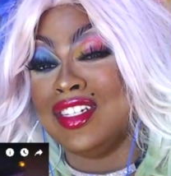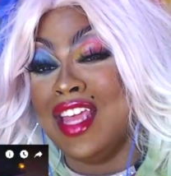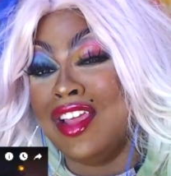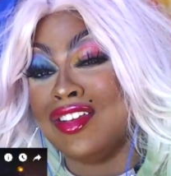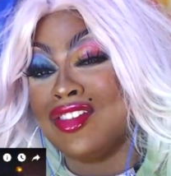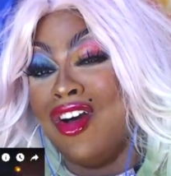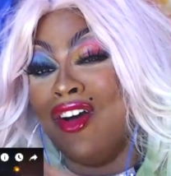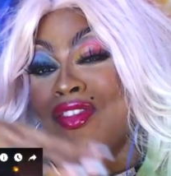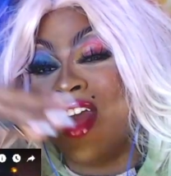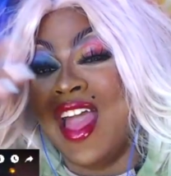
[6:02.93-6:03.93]
to take us
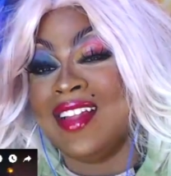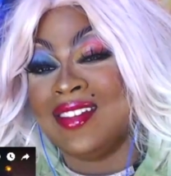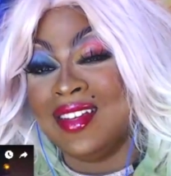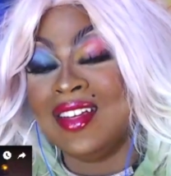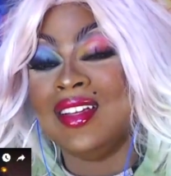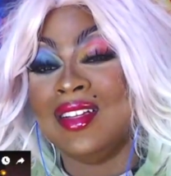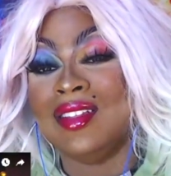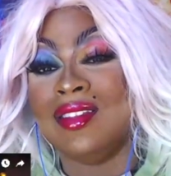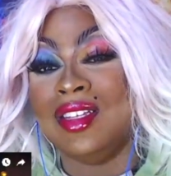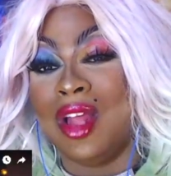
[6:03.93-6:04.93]
on that,
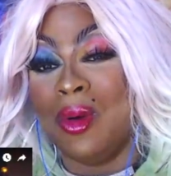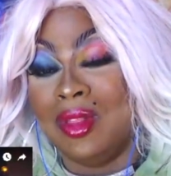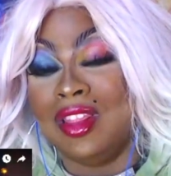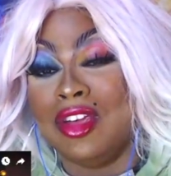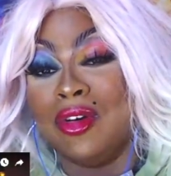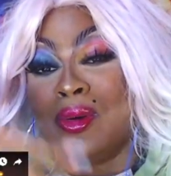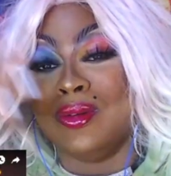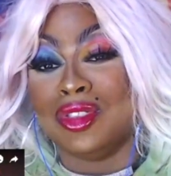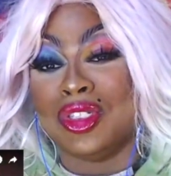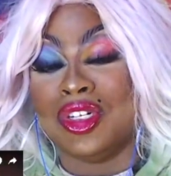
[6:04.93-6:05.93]
you know,
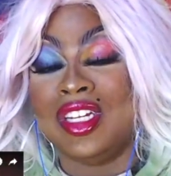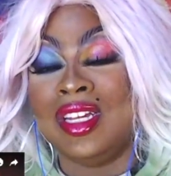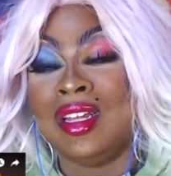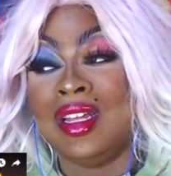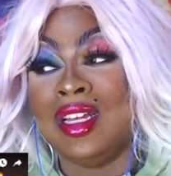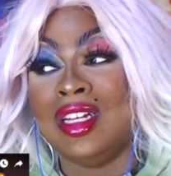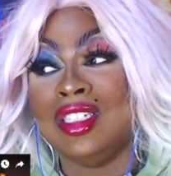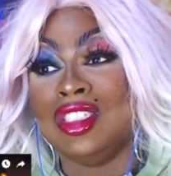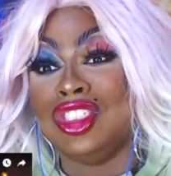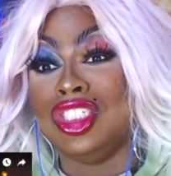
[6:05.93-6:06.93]
lyrical journey,
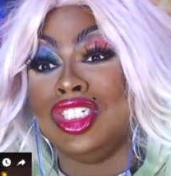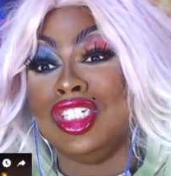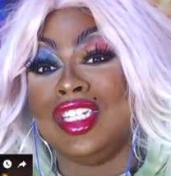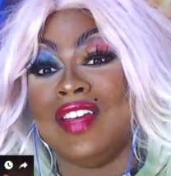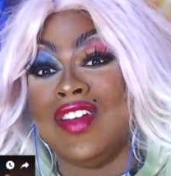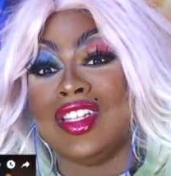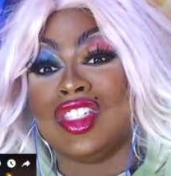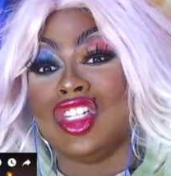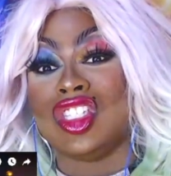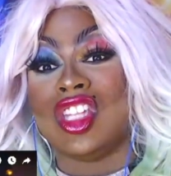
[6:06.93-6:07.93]
she could give us
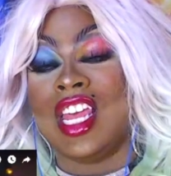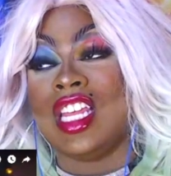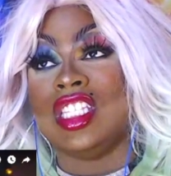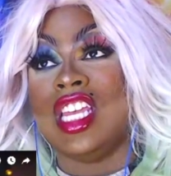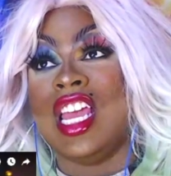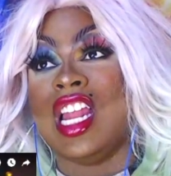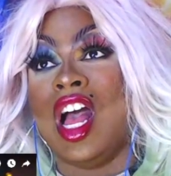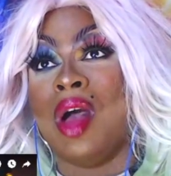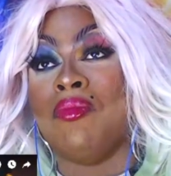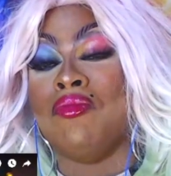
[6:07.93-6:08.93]
just like an
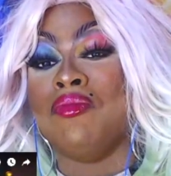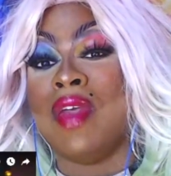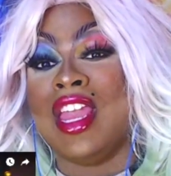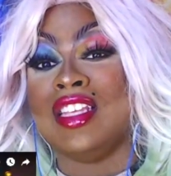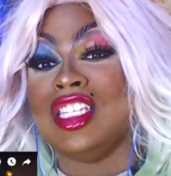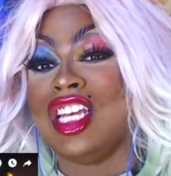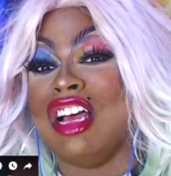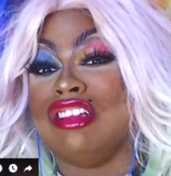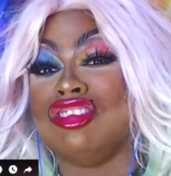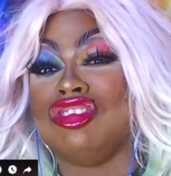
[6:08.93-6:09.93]
amazing,
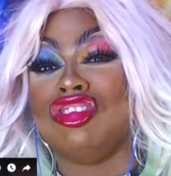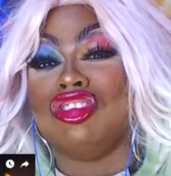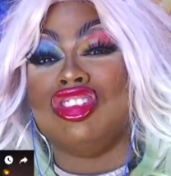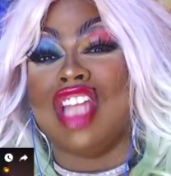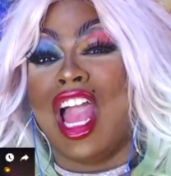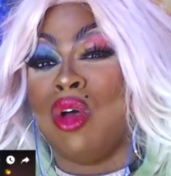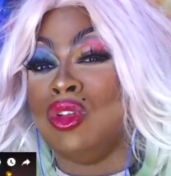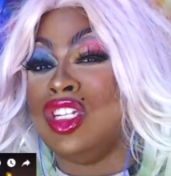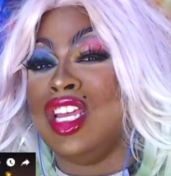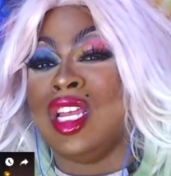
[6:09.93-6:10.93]

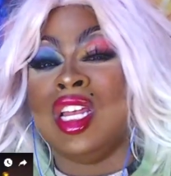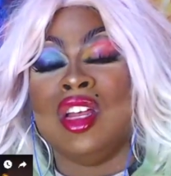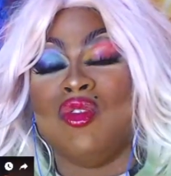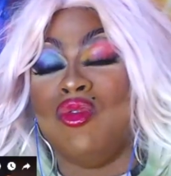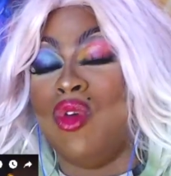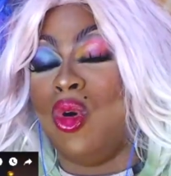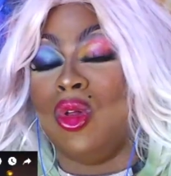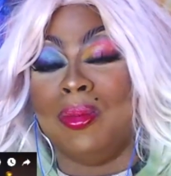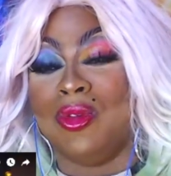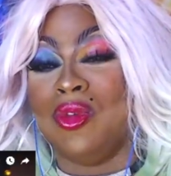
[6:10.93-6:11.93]
astounding
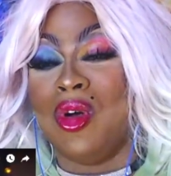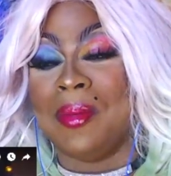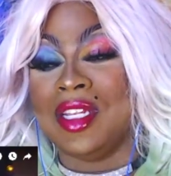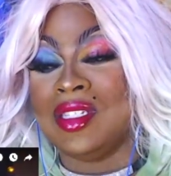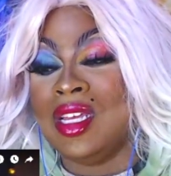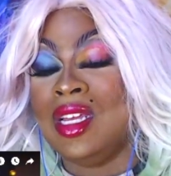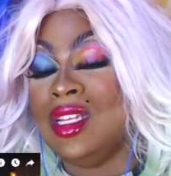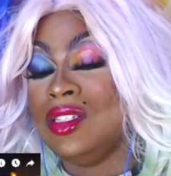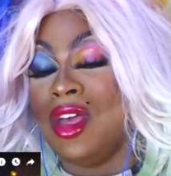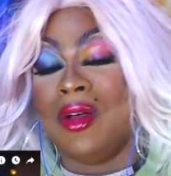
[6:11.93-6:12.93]
vocal performance.
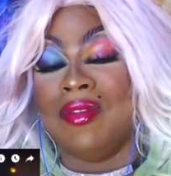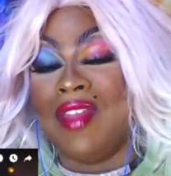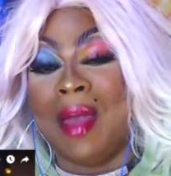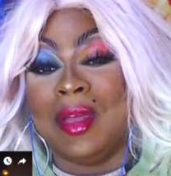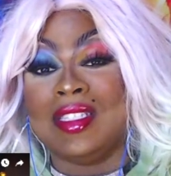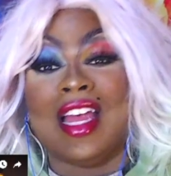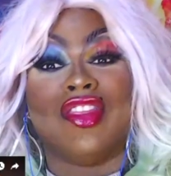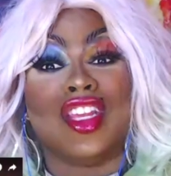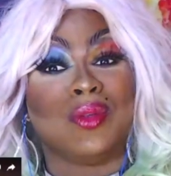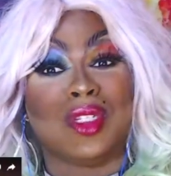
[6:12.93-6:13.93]
So that being said,
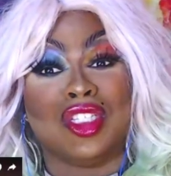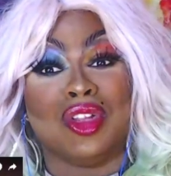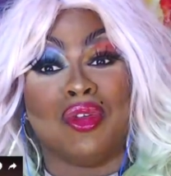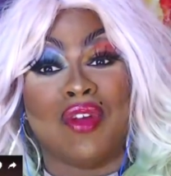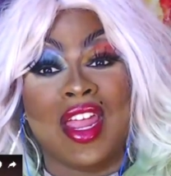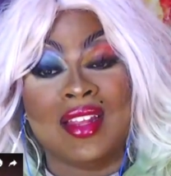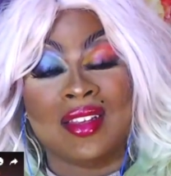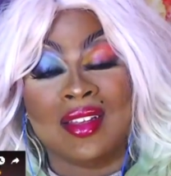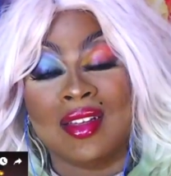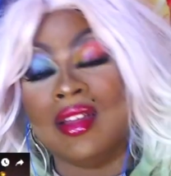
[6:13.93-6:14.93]
this was still great.